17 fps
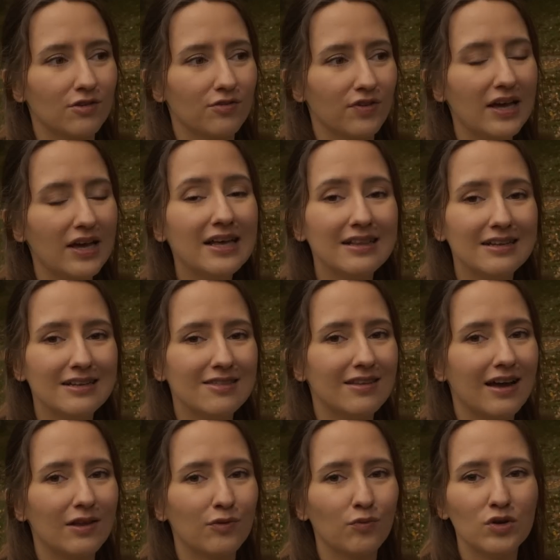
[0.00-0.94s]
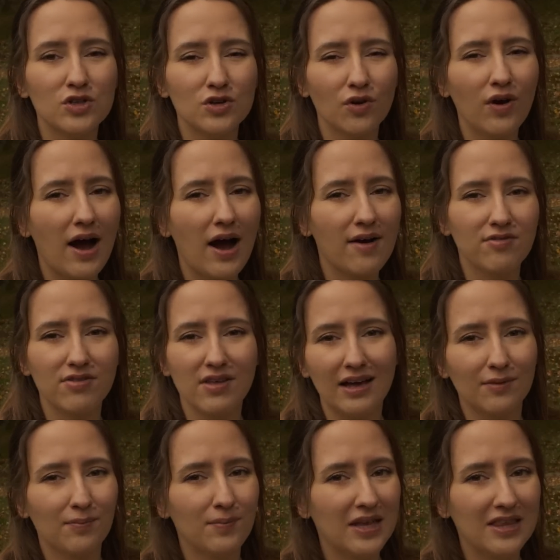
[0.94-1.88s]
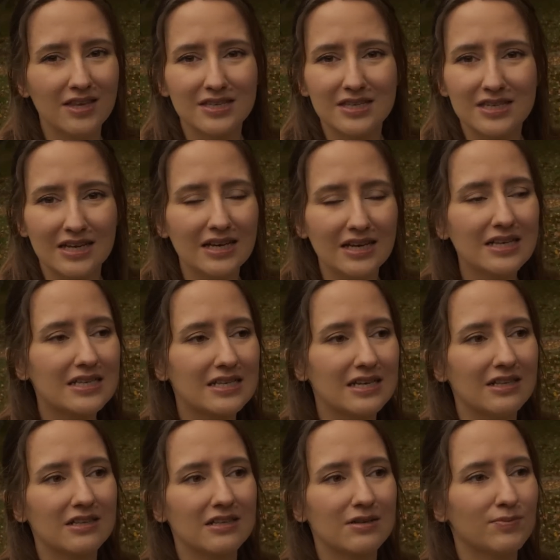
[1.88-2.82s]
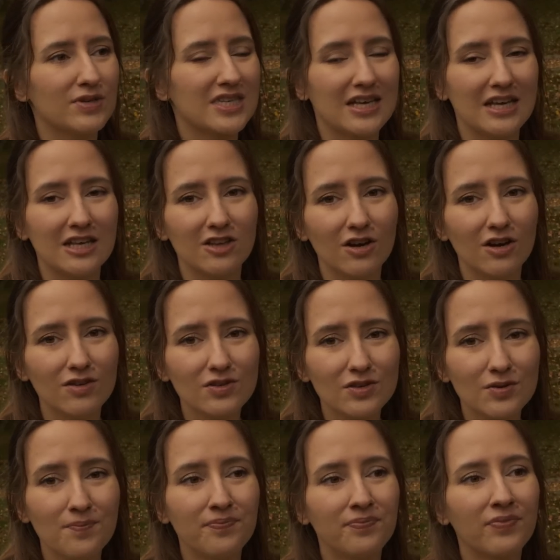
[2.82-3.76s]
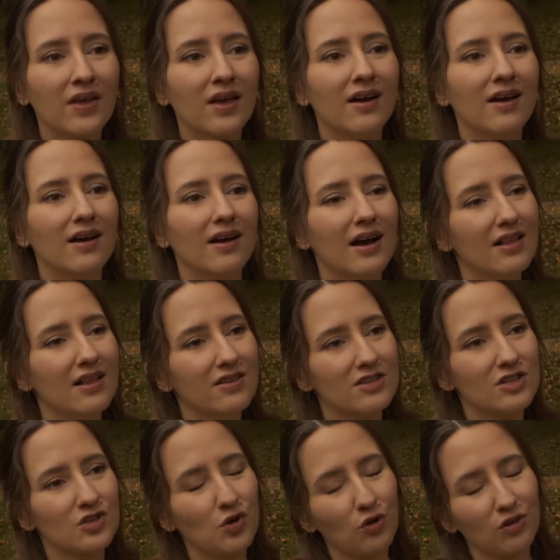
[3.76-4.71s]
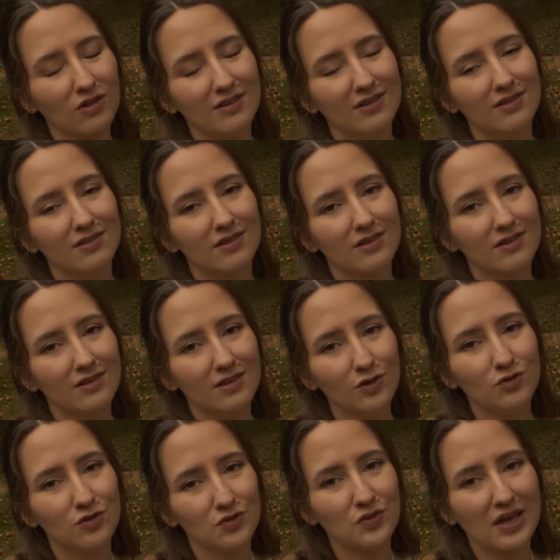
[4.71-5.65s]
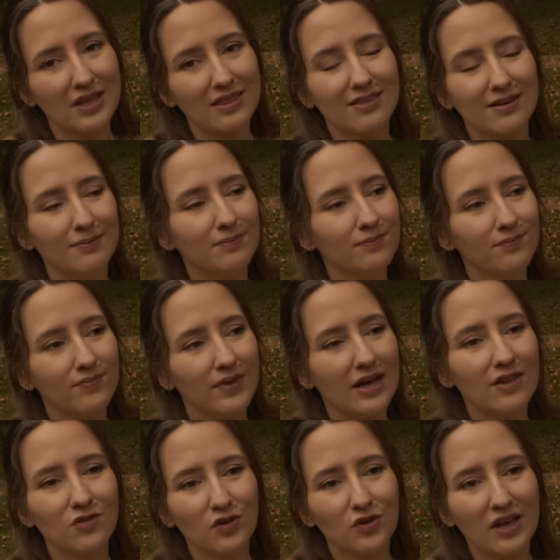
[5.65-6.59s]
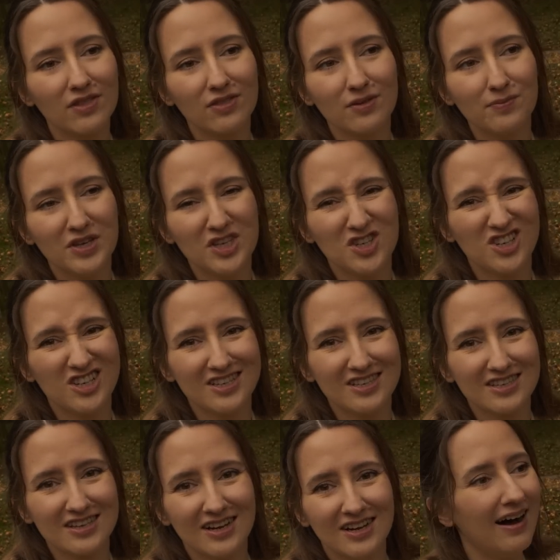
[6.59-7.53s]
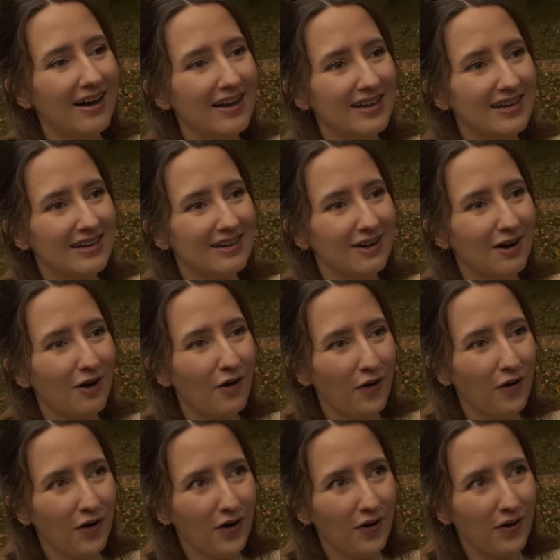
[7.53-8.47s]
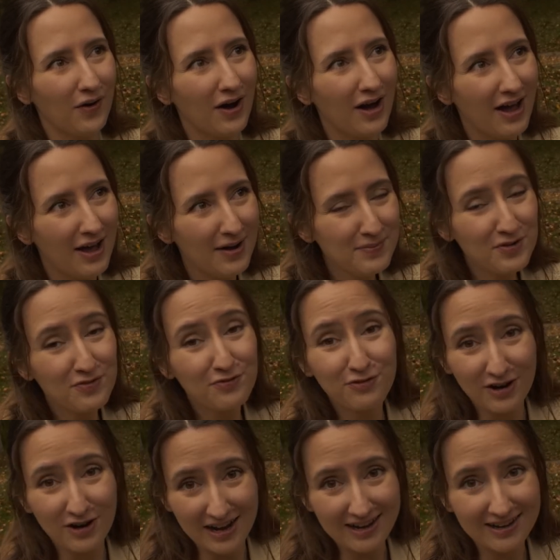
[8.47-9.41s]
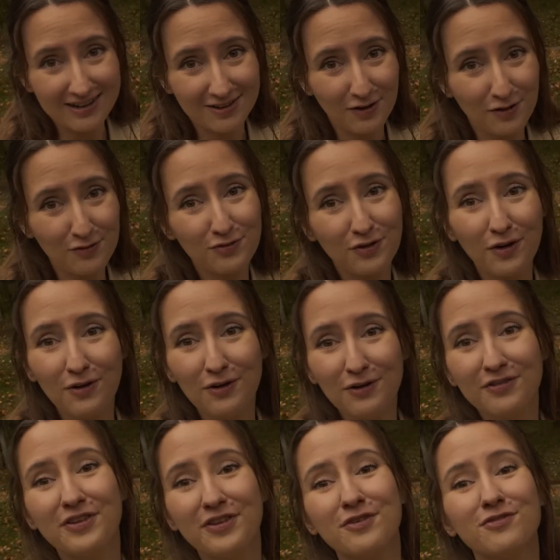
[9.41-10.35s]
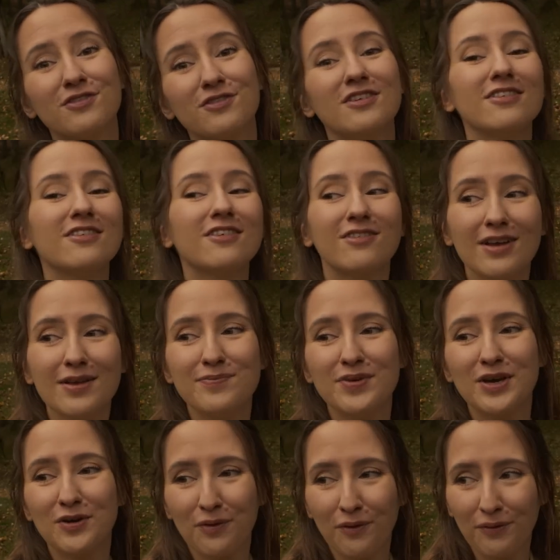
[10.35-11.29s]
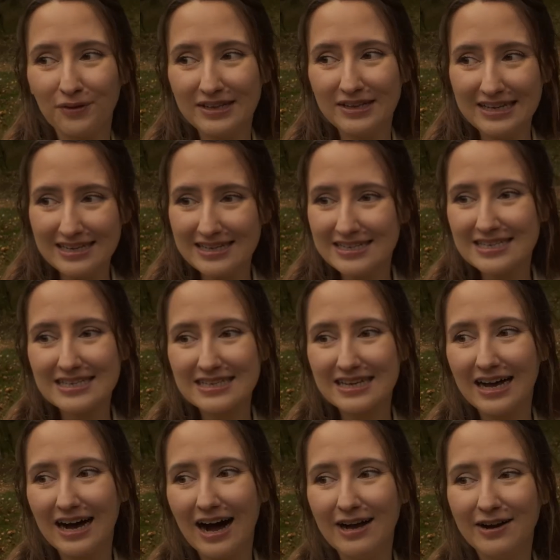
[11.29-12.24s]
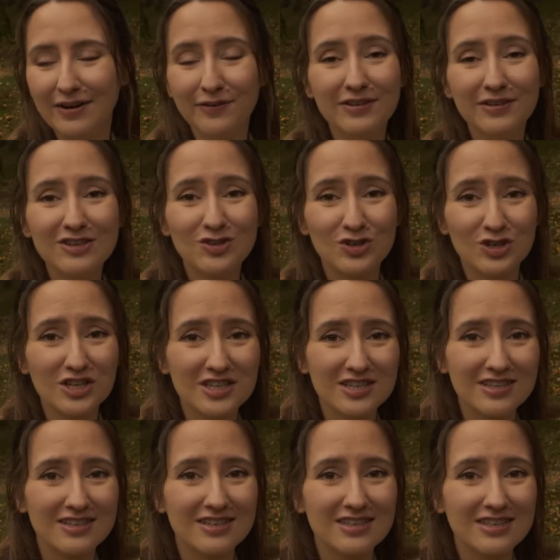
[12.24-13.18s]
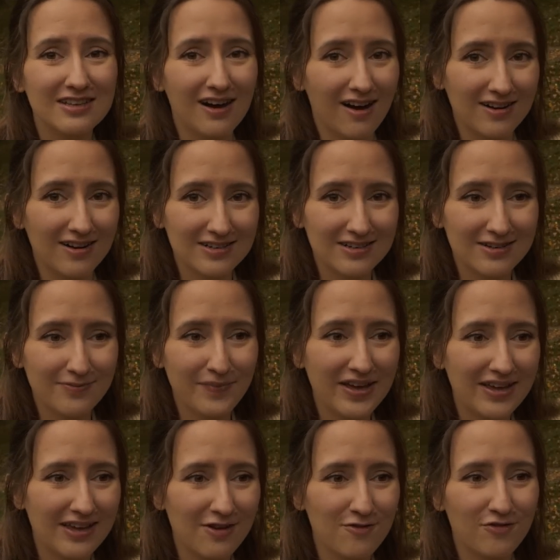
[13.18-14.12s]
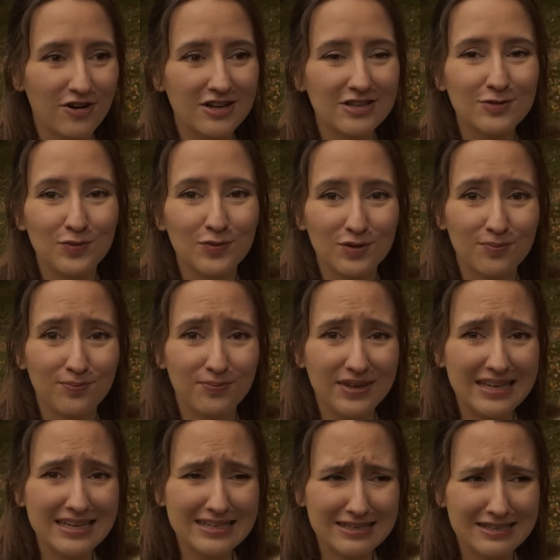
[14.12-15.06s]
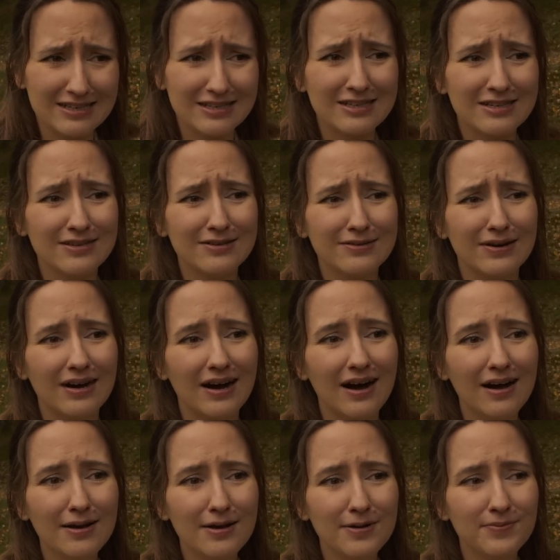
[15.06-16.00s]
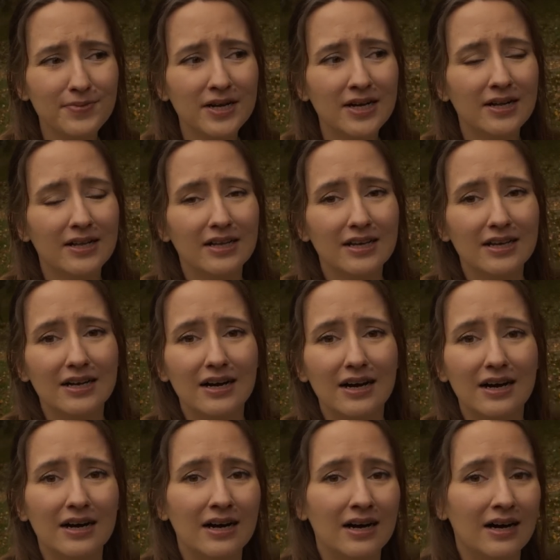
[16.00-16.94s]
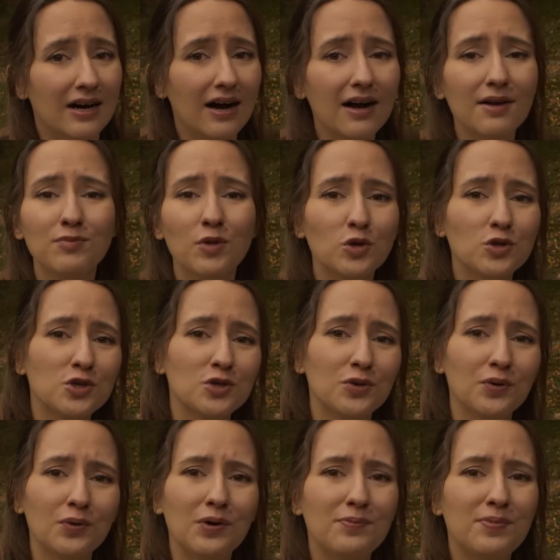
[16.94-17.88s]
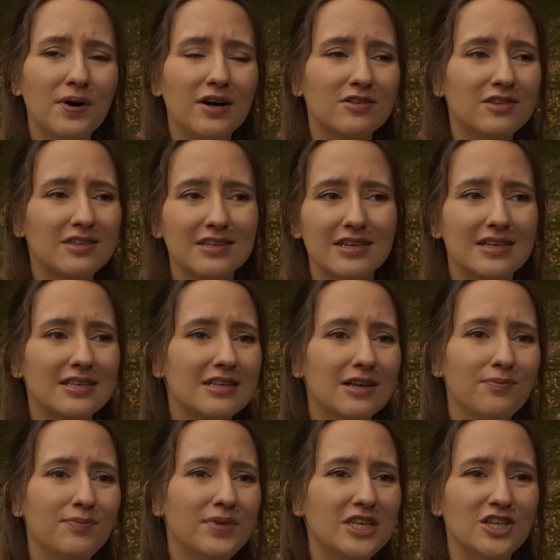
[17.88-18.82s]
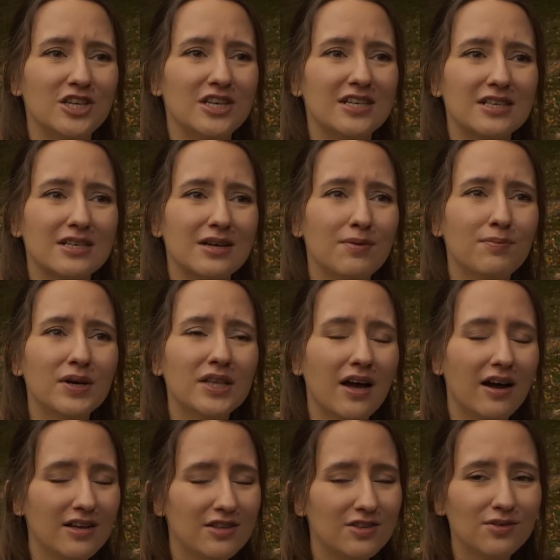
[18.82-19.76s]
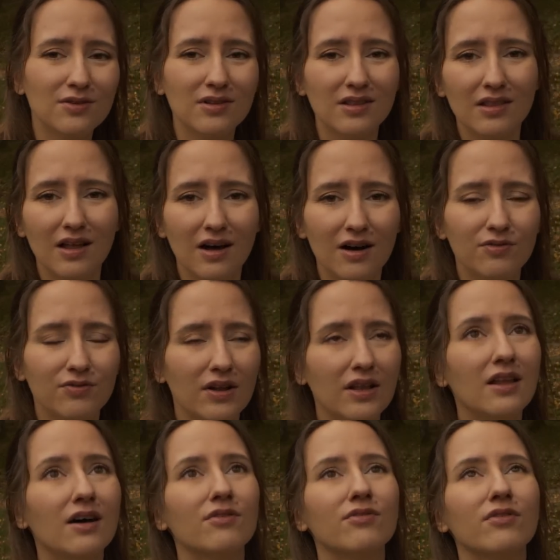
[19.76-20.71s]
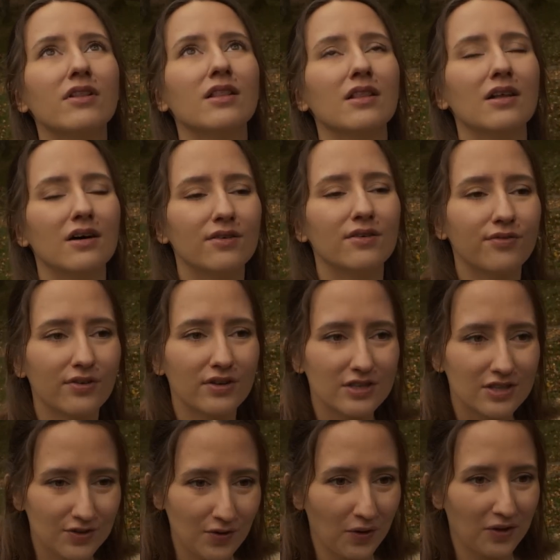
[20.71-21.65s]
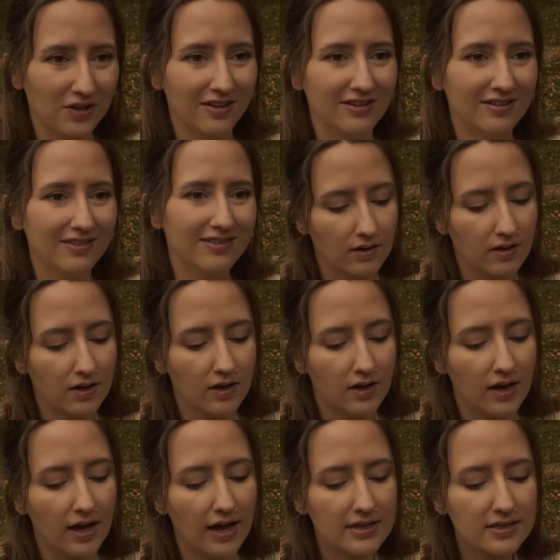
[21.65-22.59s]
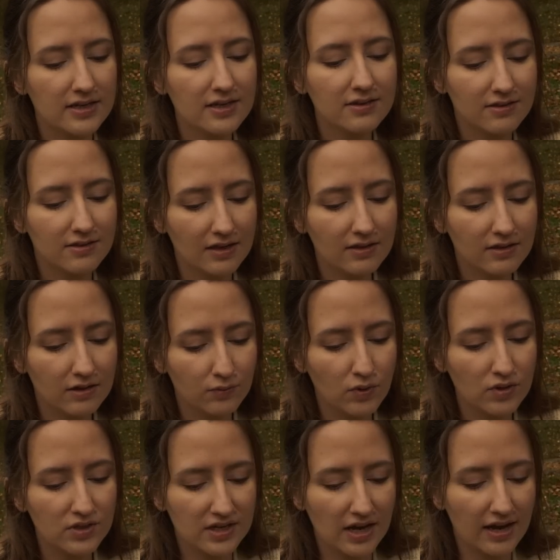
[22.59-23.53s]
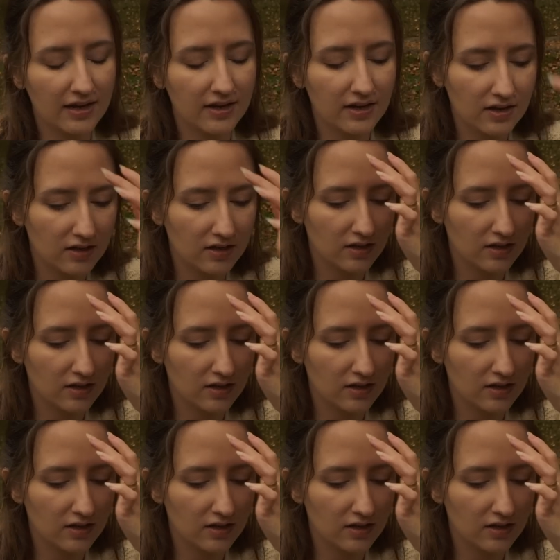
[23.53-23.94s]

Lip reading: of England that we don't have that many ticks and mosquitoes. And in Scotland, you do get them, and you get the midges. I'm afraid of all different creepy crawlies. I only just started making friends with bees, so I'm not sure about ticks and midges, but I do love, love, love Scotland. And I think there was a